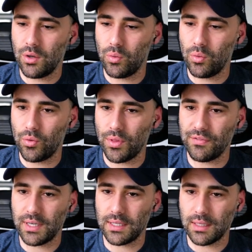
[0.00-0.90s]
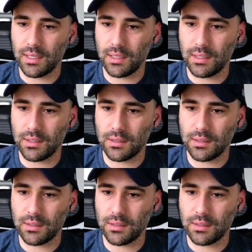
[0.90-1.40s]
Oh, definitely here.